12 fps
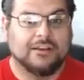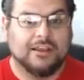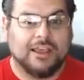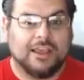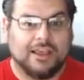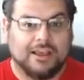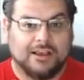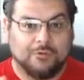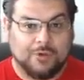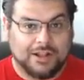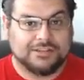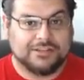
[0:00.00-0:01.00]
uh,
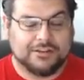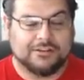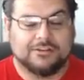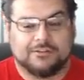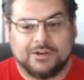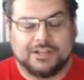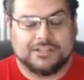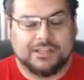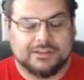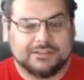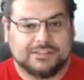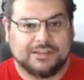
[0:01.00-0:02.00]
watching watching
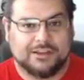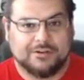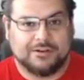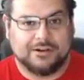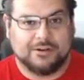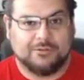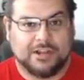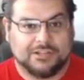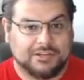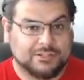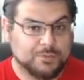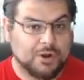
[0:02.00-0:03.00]
us uh, uh, watching
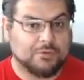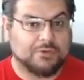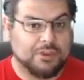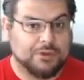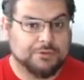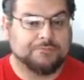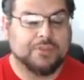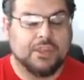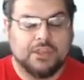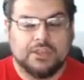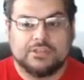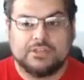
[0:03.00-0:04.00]
us work with you.
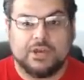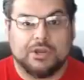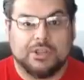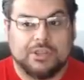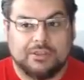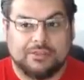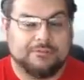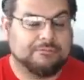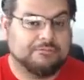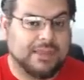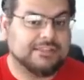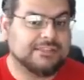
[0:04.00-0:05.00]
So um,
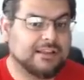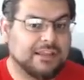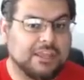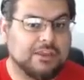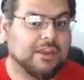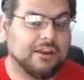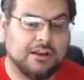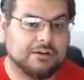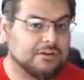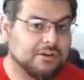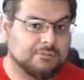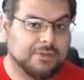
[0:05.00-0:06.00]
basically, you get
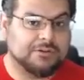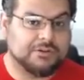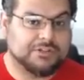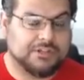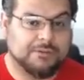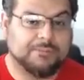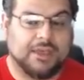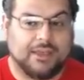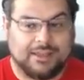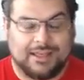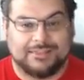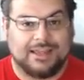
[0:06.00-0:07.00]
ongoing mentorship at,
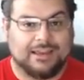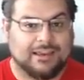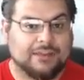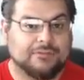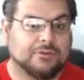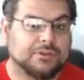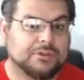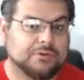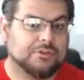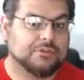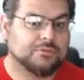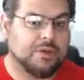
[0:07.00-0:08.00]
at that level through
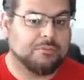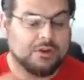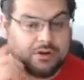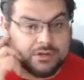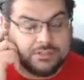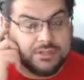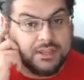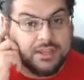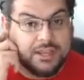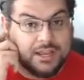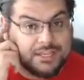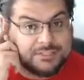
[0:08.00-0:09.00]
those webinars,
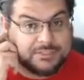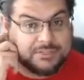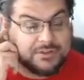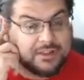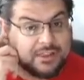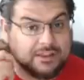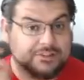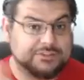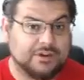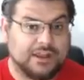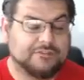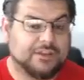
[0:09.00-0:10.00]
uh, specifically on
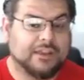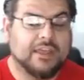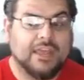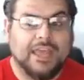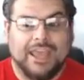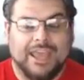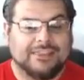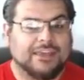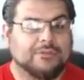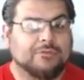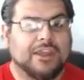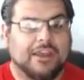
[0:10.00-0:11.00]
traffic. And then
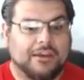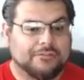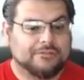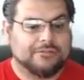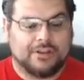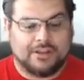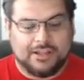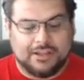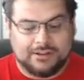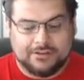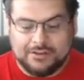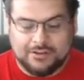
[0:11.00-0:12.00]
we have uh,
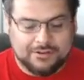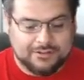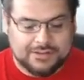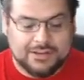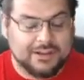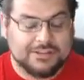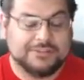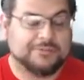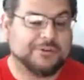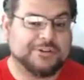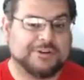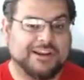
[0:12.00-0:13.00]
tons
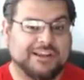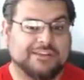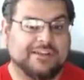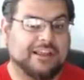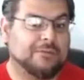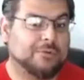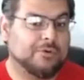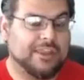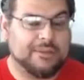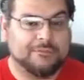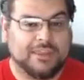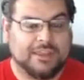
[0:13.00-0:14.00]
more training available. E
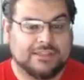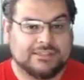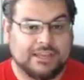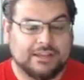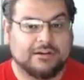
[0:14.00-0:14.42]
M P Insider